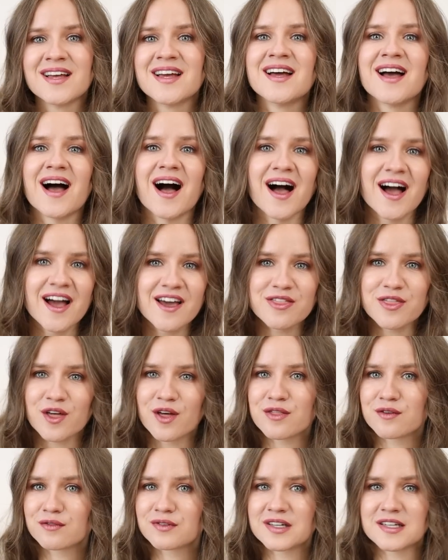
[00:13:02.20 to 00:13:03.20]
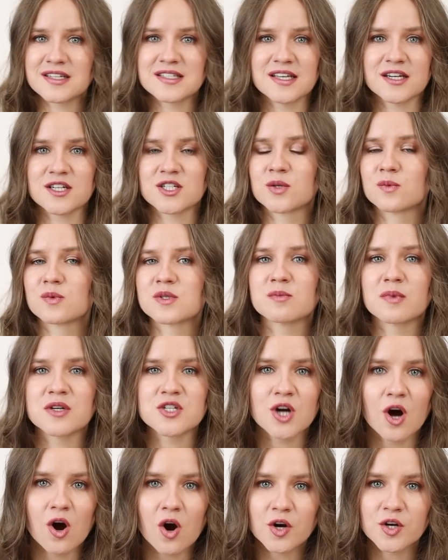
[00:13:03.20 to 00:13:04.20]
I thought the reading section was much
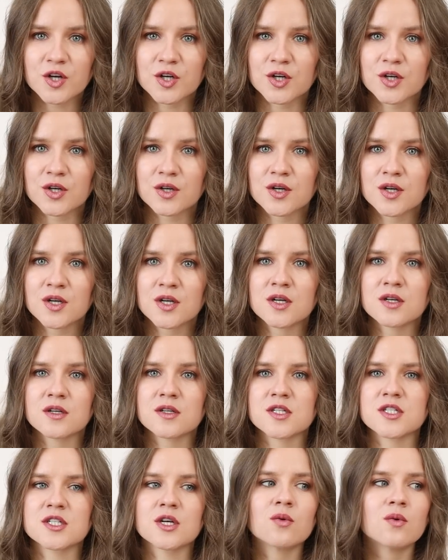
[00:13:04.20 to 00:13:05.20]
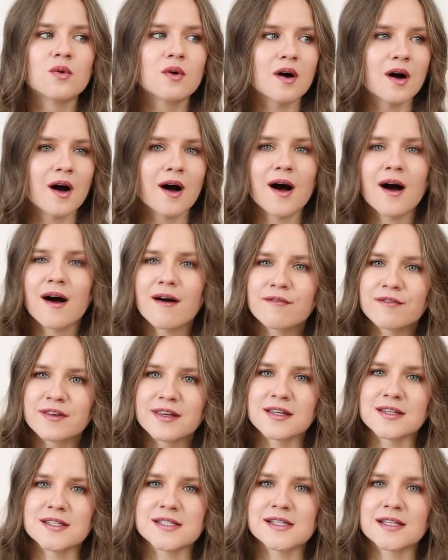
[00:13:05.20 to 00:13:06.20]
harder. So
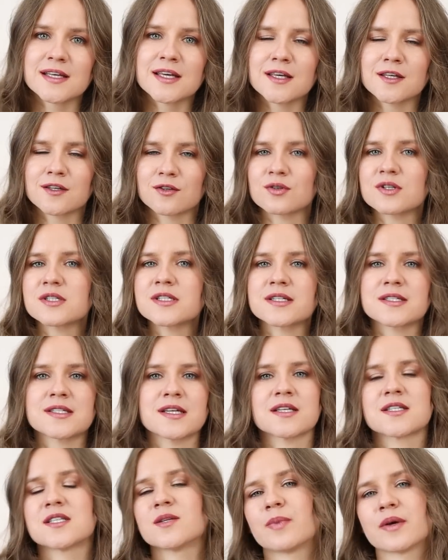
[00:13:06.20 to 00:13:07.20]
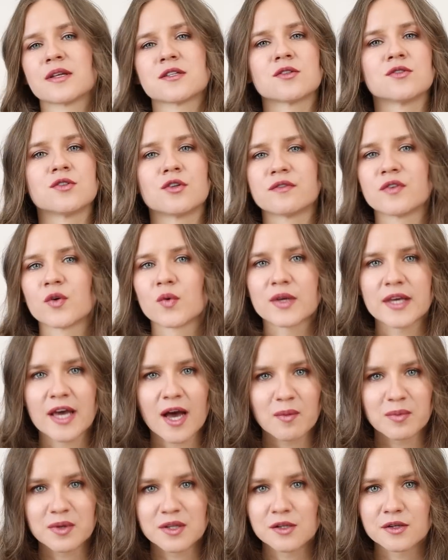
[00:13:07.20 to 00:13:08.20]
obviously, your success depends on your
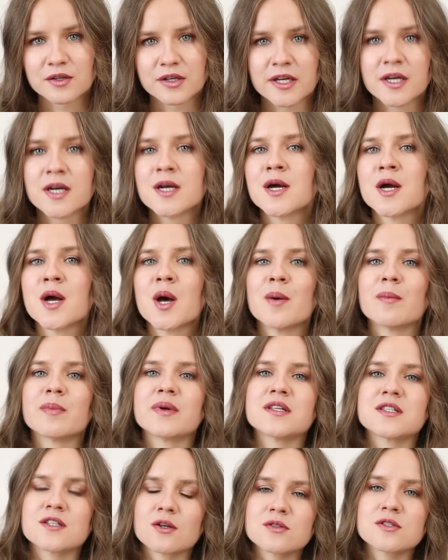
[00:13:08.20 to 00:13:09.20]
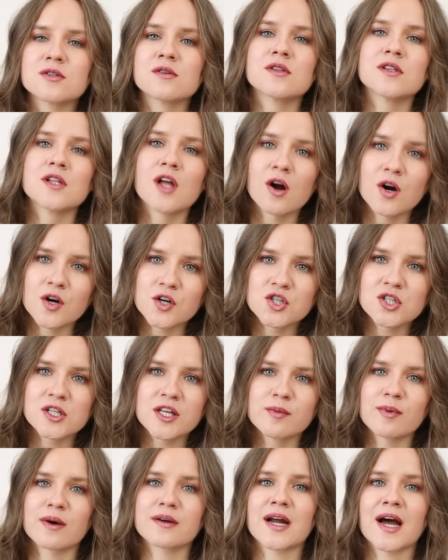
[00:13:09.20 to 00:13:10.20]
vocabulary, but it's also largely
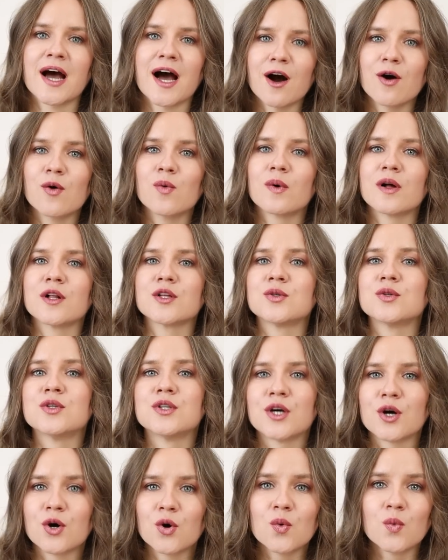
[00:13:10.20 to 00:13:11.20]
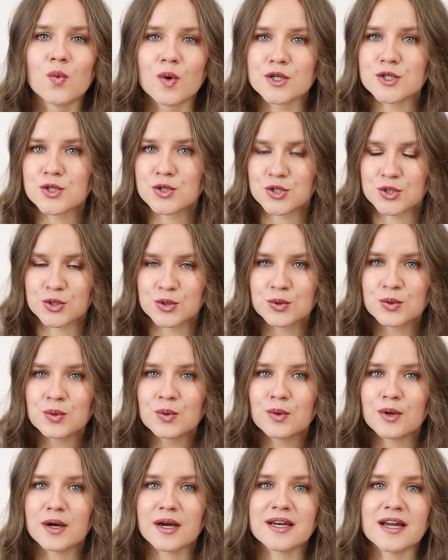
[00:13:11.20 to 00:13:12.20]
about how well you know what to do
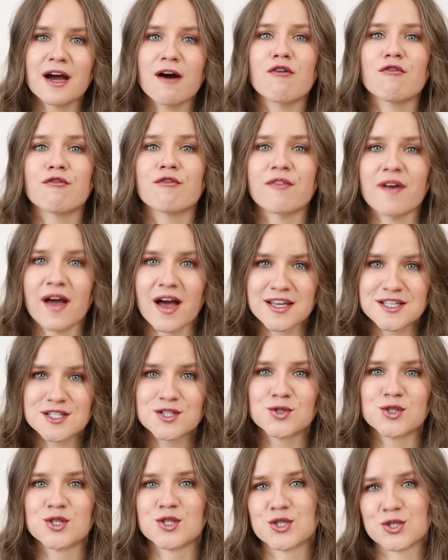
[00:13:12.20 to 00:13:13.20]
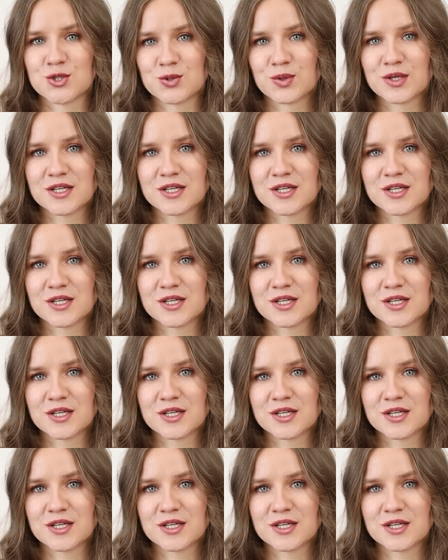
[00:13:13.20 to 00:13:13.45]
and how fast you can do it.